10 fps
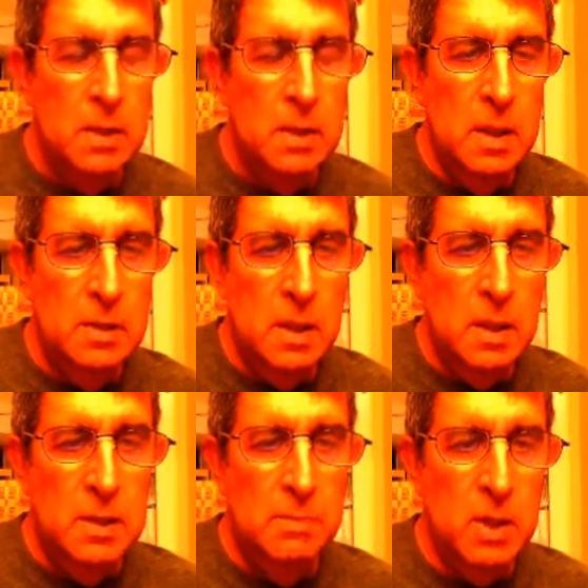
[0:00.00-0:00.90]

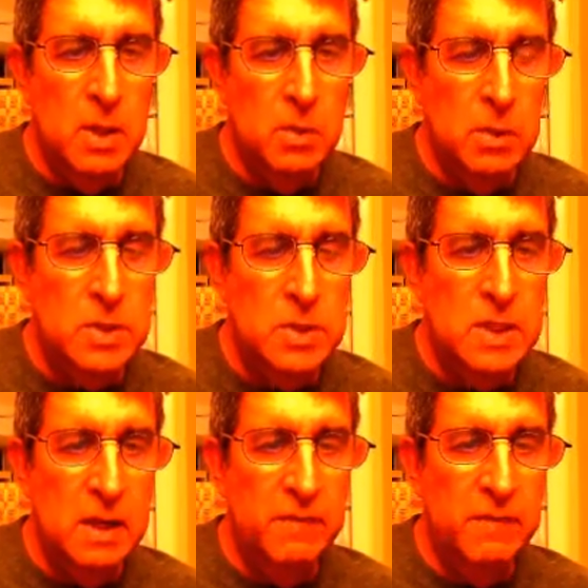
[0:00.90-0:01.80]
mineral
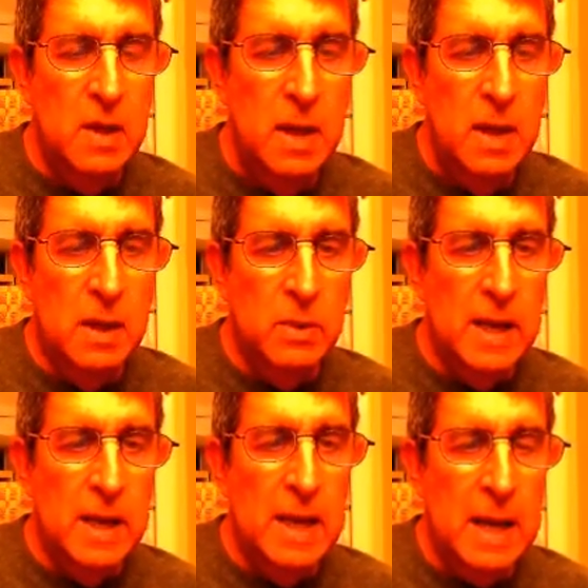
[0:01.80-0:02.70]
itself. And when
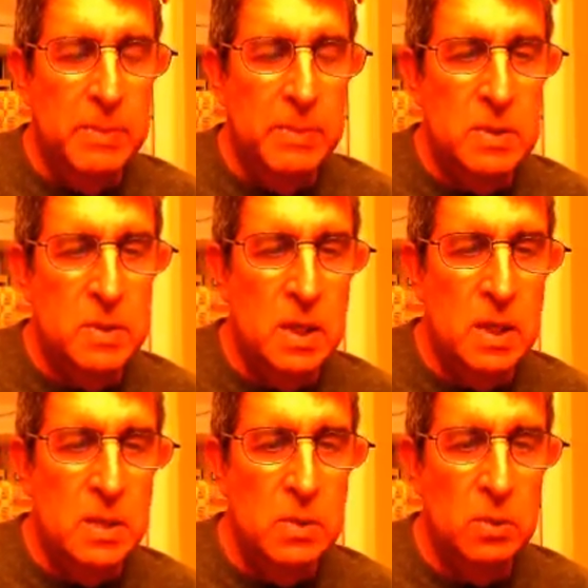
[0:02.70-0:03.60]
that happens,
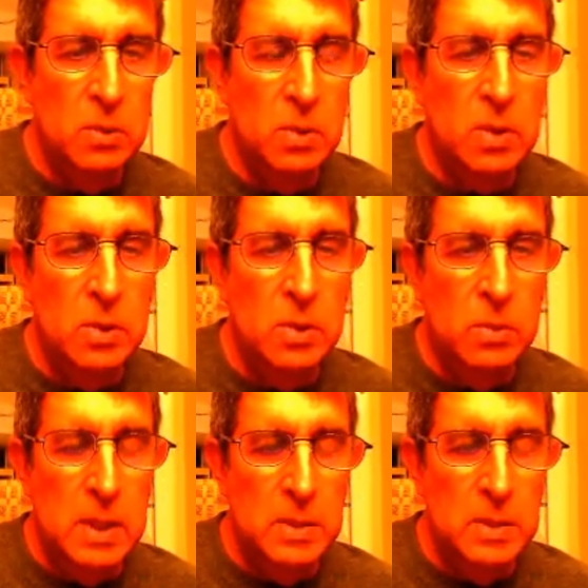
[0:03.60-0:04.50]
you no
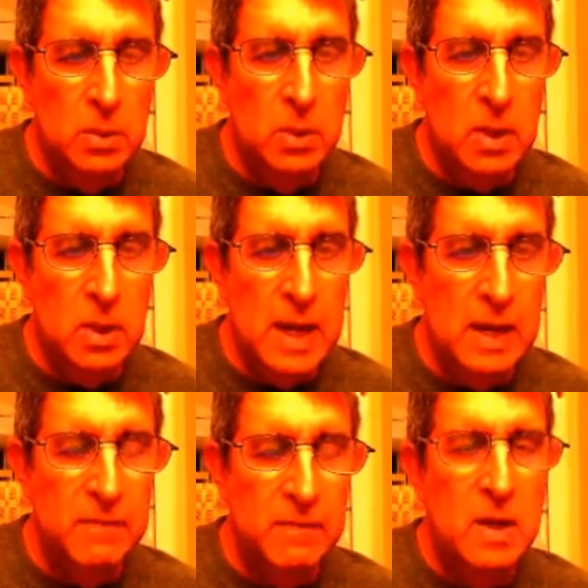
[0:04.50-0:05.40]
longer
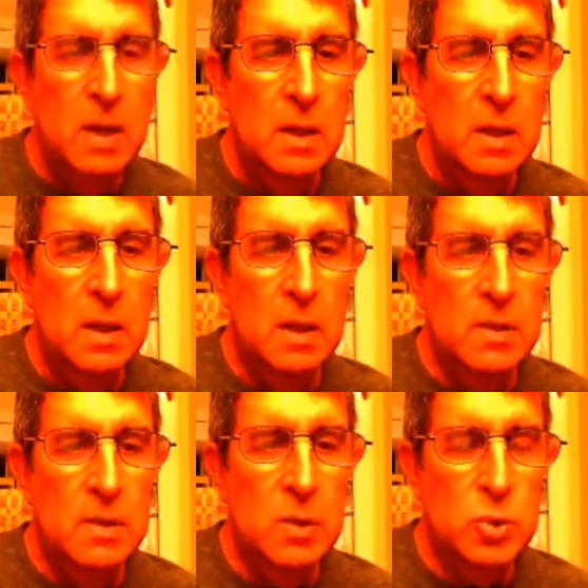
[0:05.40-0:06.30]
have
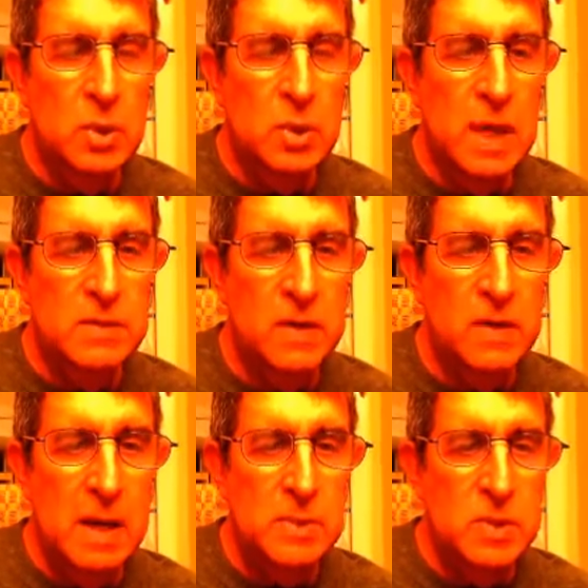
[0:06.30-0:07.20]
the usual kinds of
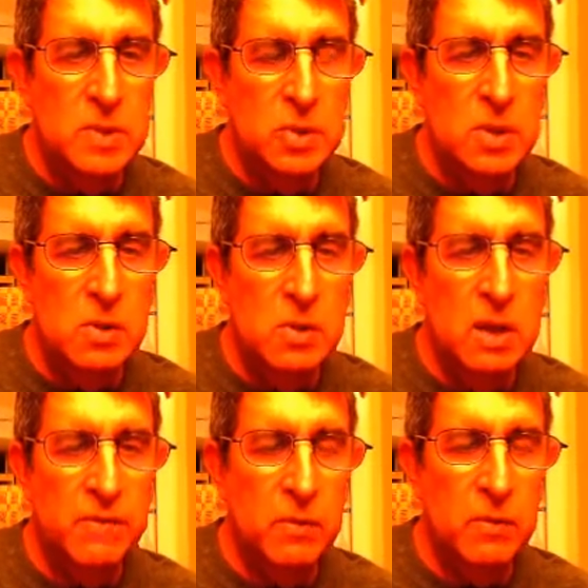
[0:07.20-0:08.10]
composition that you
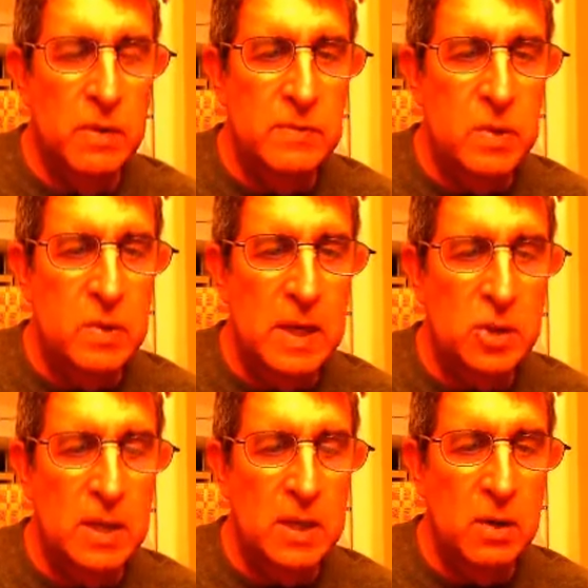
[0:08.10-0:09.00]
get for reefs. You
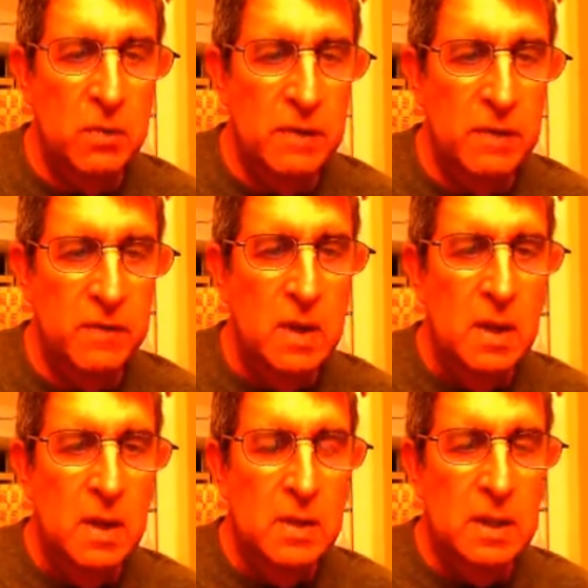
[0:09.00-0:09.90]
actually can get a reef
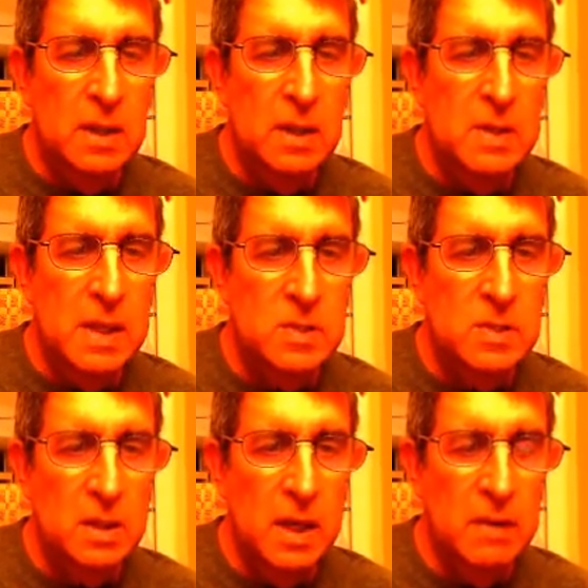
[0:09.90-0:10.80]
that contains
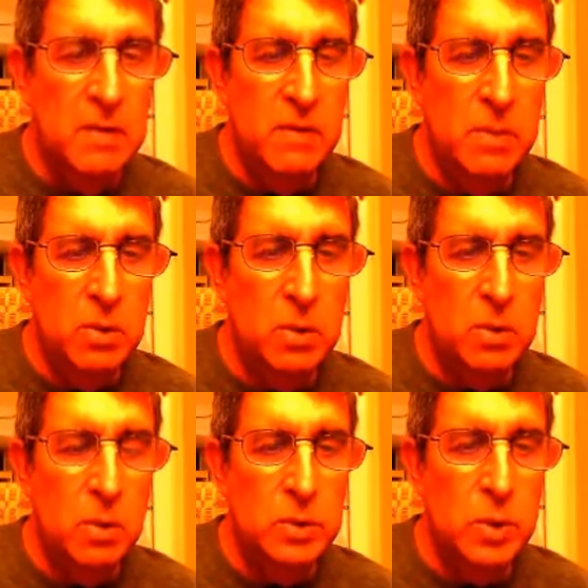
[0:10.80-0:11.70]
a lot of the mineral
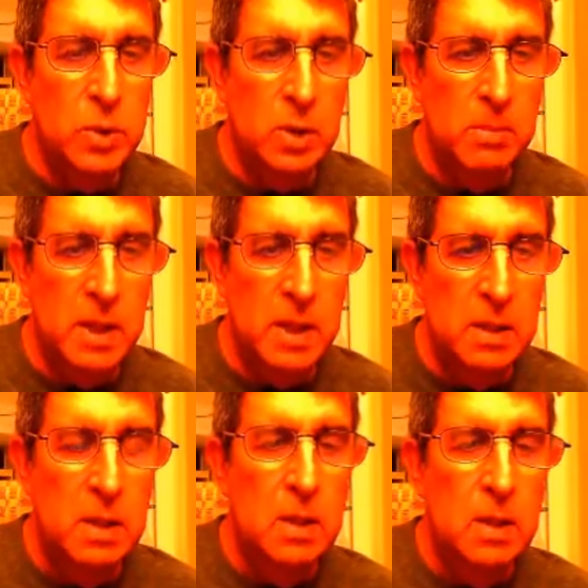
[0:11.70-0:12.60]
called
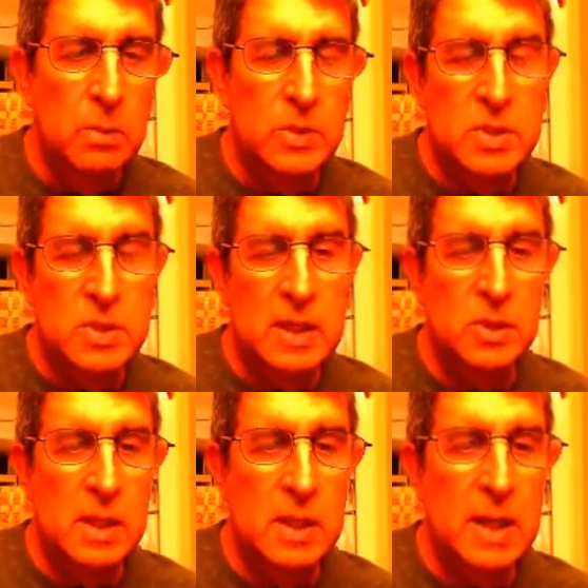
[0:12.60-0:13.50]
dolomite, which is
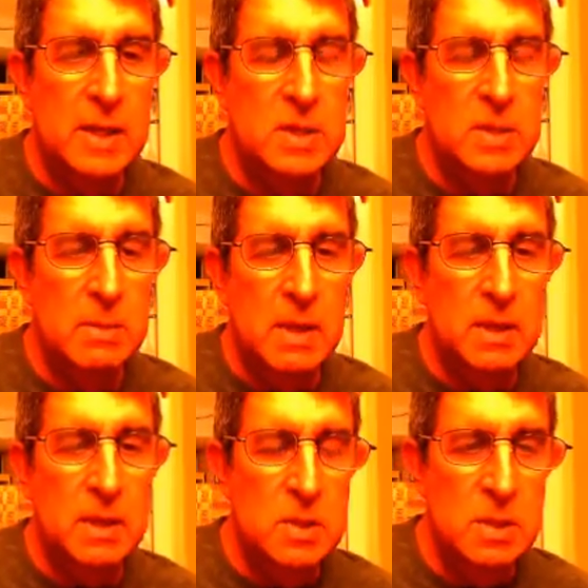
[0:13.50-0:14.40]
actually a calcium
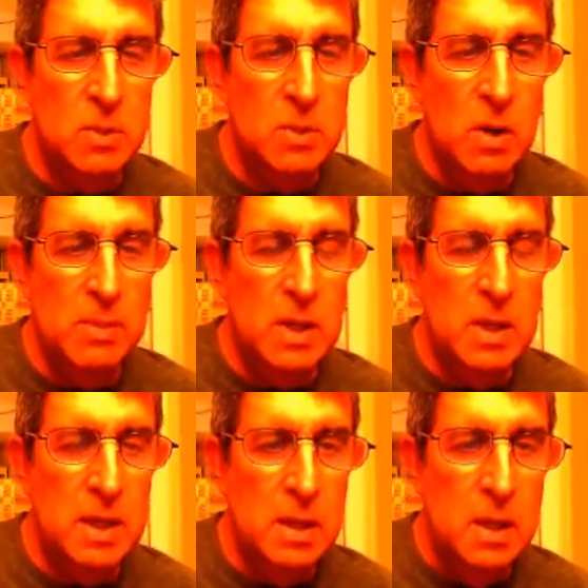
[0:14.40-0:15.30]
magnesium
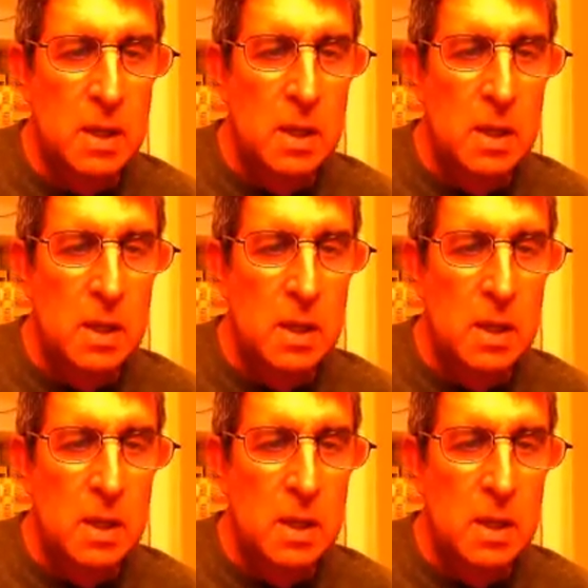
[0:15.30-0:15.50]
carbonate.